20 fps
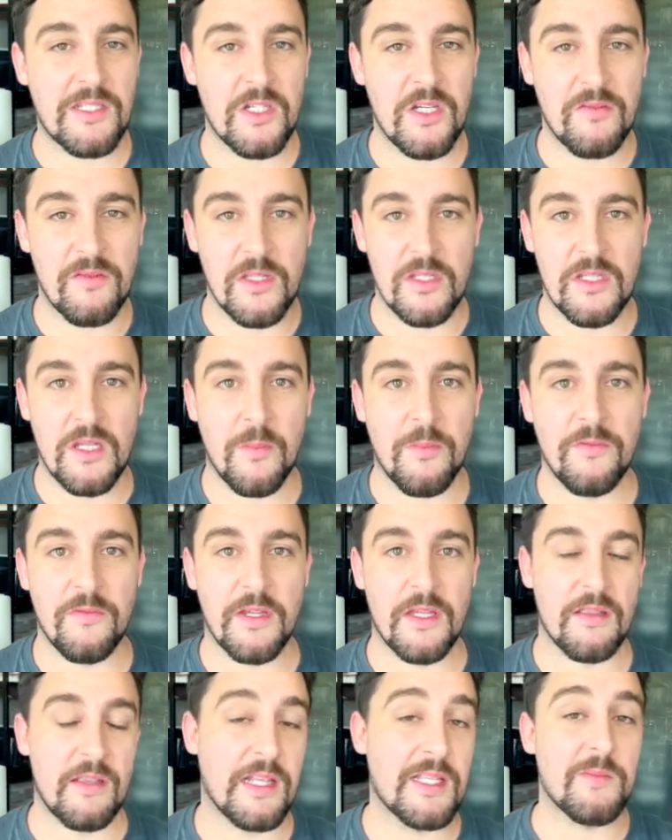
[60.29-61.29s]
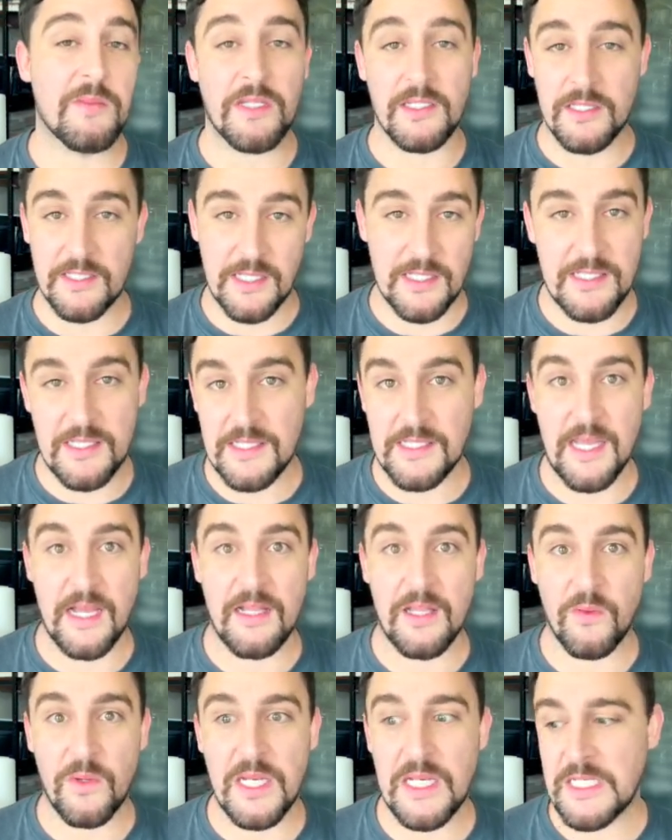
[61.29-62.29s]
over the top of it, and that's because that's
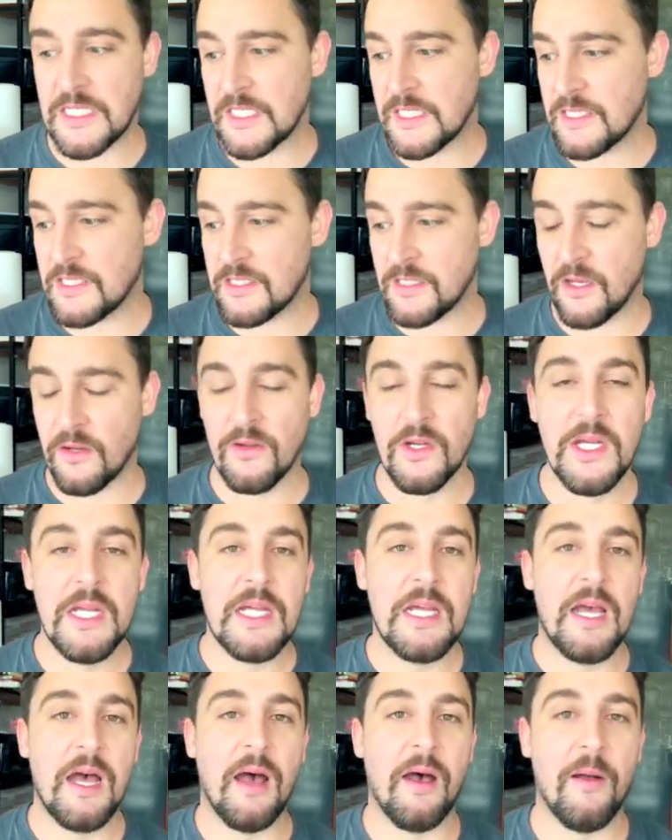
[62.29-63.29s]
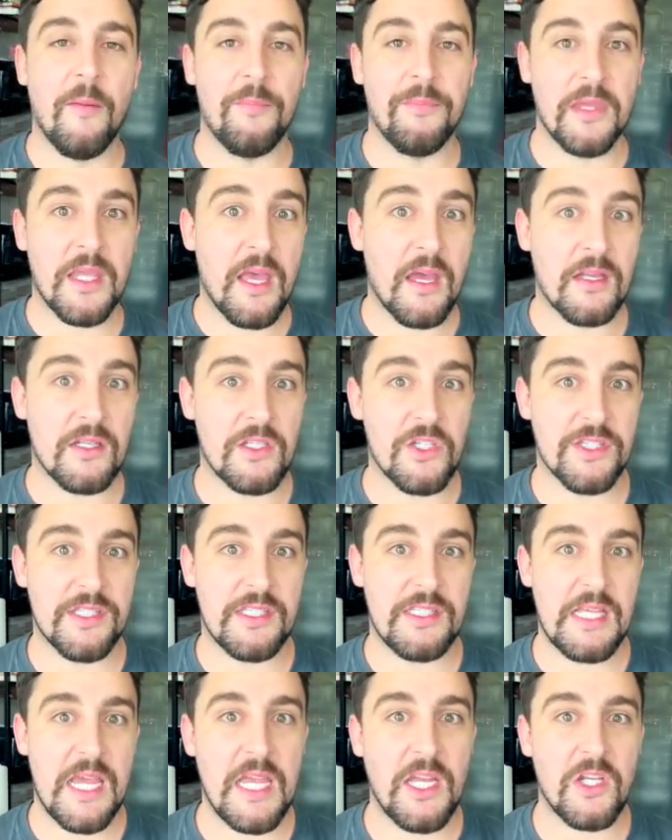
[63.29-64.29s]
exactly what I did. So yeah,
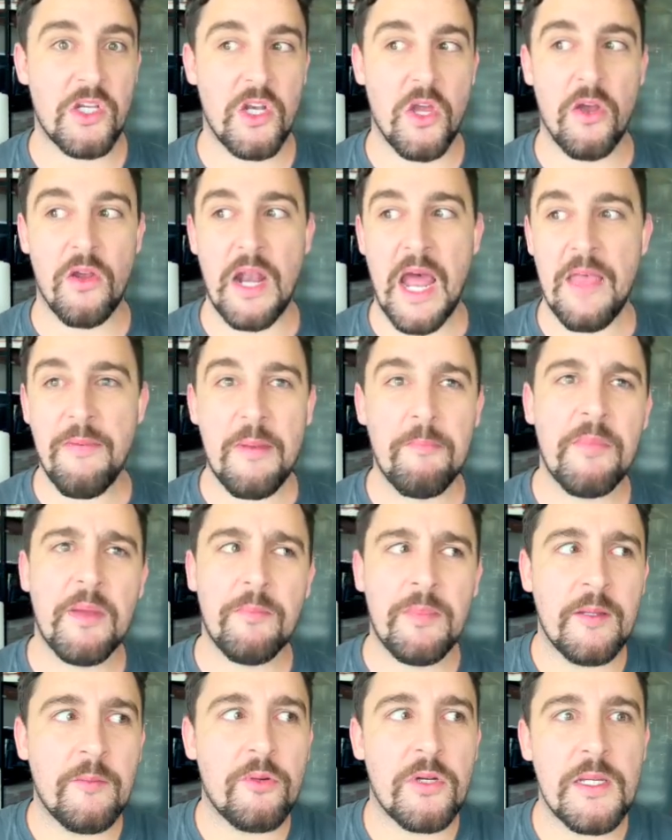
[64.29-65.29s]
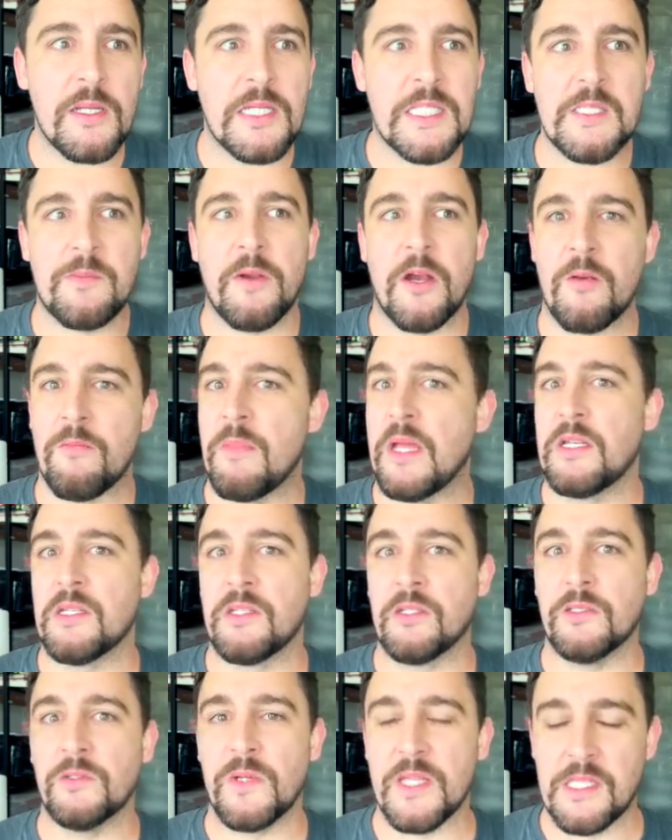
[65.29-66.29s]
just take note. I'm being pretty
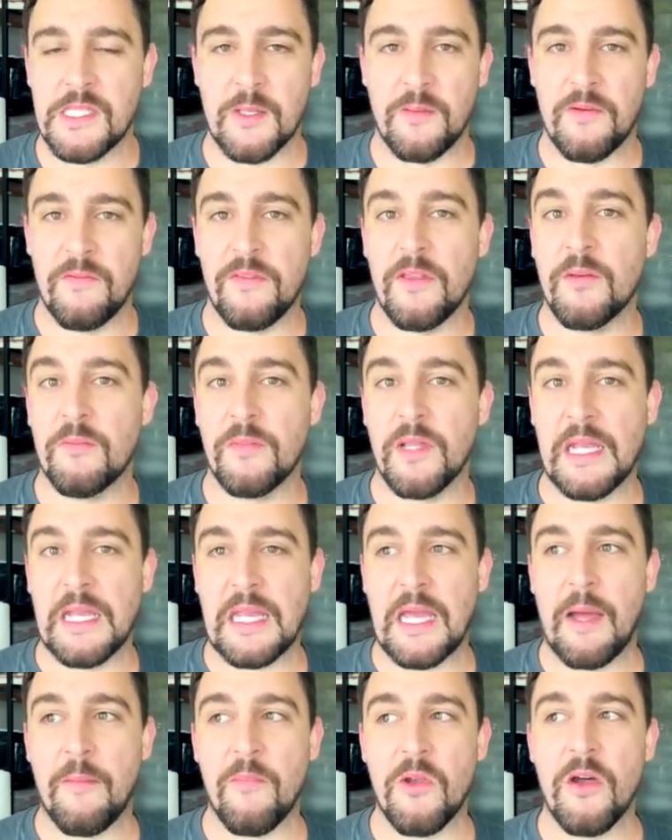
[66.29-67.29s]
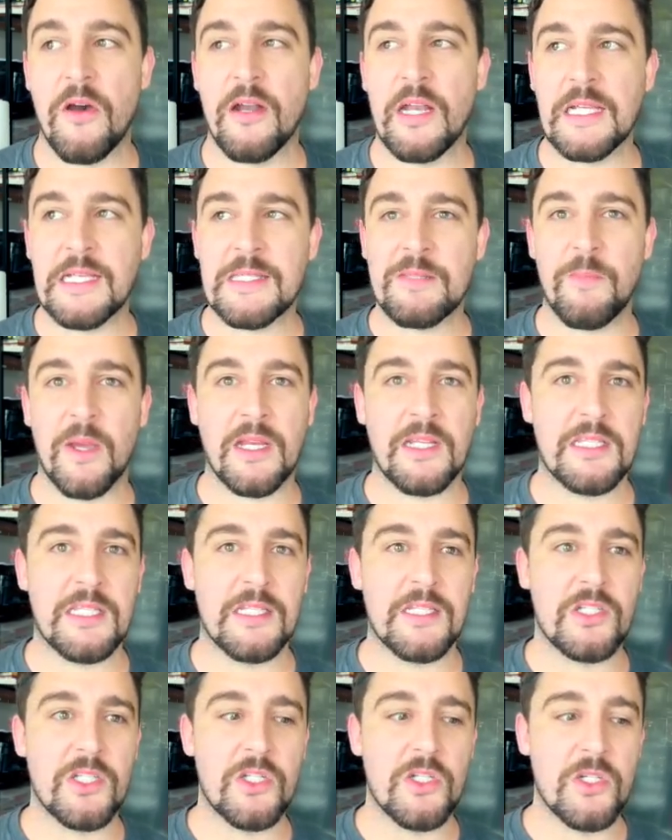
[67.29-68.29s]
experimental with some of them. Like I'm not
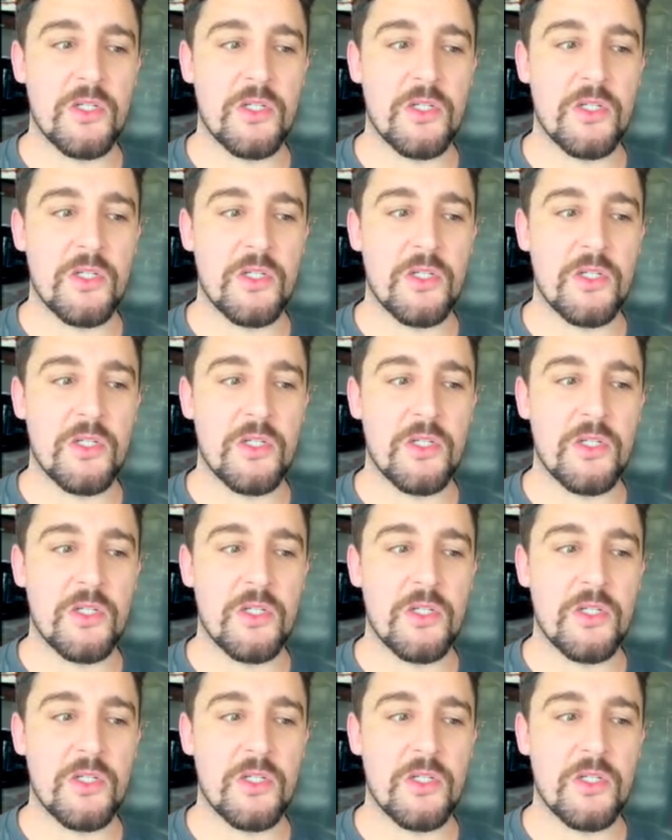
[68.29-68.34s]
expecting to